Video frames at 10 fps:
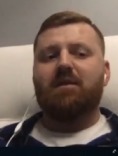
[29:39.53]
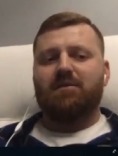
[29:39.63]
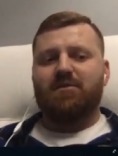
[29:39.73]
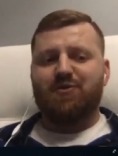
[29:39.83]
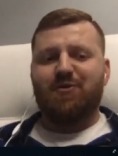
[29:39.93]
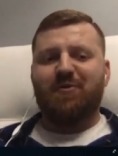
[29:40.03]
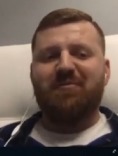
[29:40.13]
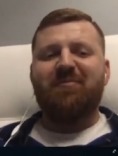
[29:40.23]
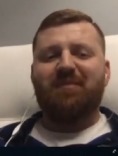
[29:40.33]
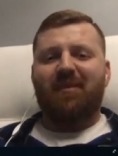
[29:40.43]
Sure.
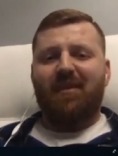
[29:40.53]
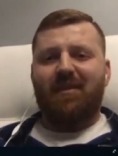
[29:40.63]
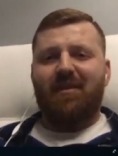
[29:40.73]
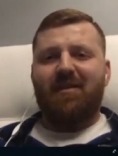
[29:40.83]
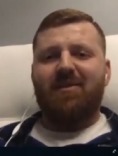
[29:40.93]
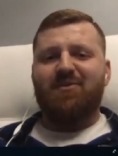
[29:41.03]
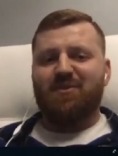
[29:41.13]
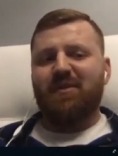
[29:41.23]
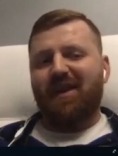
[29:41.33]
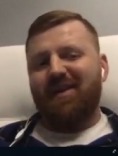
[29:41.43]
I
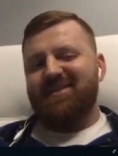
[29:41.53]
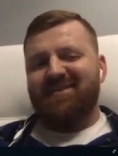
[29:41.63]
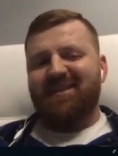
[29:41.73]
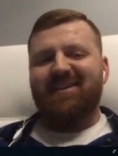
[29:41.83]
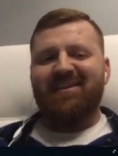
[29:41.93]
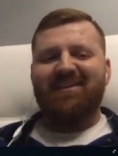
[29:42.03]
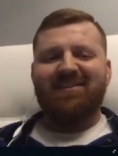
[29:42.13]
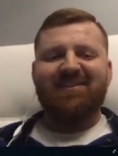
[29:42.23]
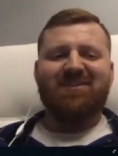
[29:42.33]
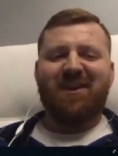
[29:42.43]

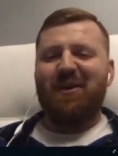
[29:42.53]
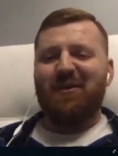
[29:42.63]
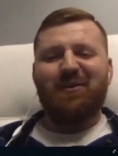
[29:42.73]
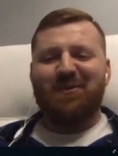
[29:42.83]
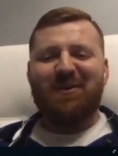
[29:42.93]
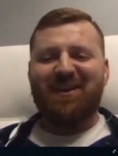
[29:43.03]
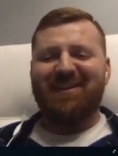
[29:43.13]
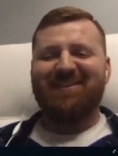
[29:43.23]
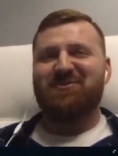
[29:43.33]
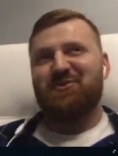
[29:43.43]
take a look,
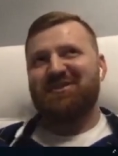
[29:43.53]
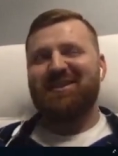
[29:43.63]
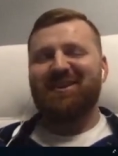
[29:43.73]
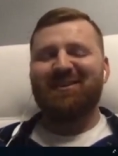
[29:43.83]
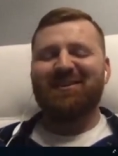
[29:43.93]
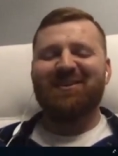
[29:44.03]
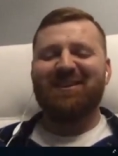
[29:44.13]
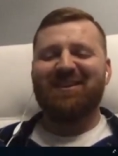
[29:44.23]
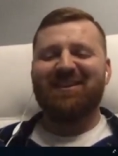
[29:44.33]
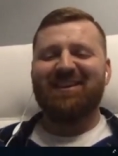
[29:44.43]
just take a look,
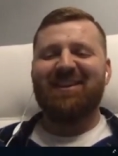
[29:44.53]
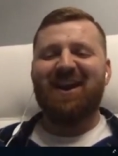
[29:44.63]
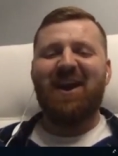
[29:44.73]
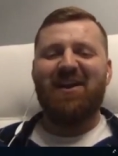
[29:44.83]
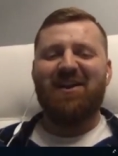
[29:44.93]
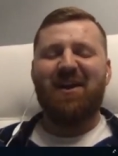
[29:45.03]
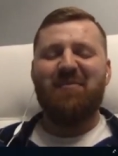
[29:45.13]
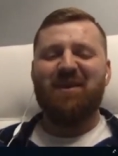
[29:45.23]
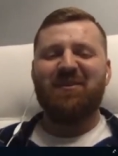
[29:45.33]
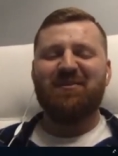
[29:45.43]
how
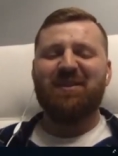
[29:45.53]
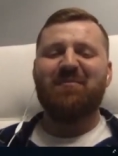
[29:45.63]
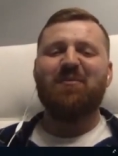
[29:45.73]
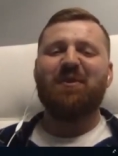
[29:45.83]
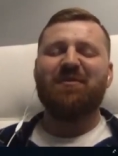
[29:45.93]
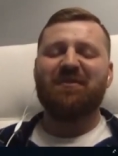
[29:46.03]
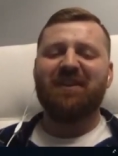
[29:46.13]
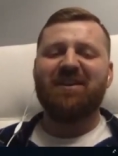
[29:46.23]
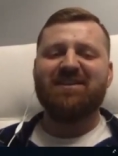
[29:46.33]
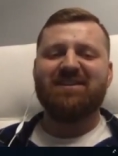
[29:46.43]
many of them were
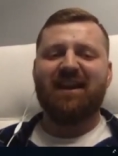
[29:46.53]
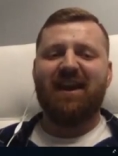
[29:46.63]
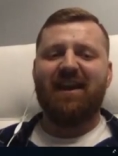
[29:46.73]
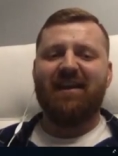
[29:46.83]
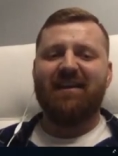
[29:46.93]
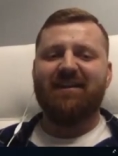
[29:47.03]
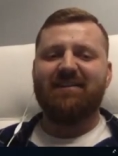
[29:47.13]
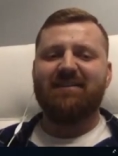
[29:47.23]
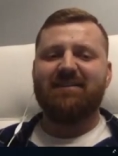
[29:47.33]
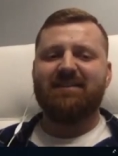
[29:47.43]
fixed,
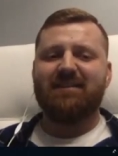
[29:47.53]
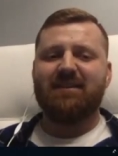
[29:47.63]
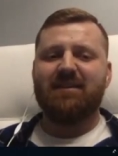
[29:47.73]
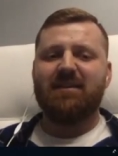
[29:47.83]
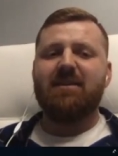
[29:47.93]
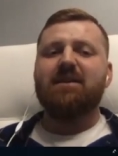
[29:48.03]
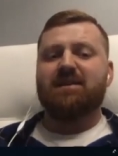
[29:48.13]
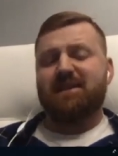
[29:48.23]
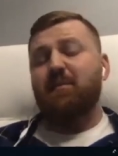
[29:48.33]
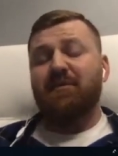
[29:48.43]
and
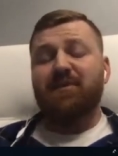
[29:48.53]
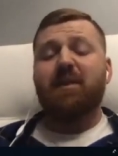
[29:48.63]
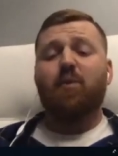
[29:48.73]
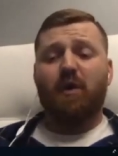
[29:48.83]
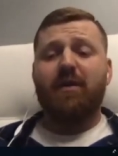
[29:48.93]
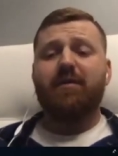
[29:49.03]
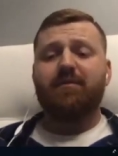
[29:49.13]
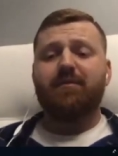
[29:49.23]
some of them were.